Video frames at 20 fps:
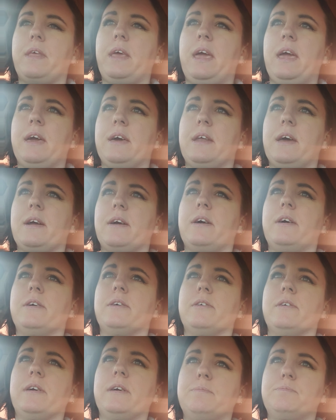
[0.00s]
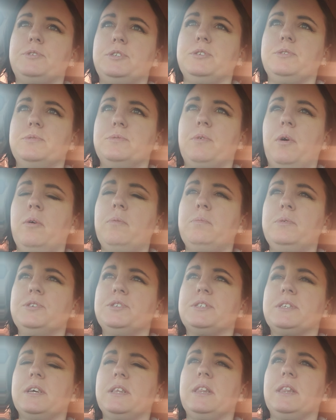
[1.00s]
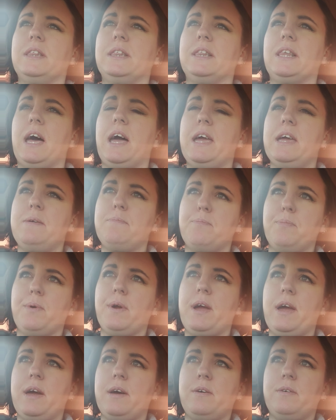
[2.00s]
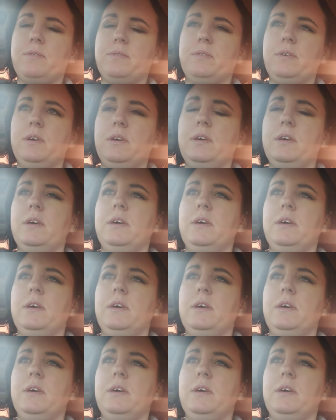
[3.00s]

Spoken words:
and I got her up to almost a light brown,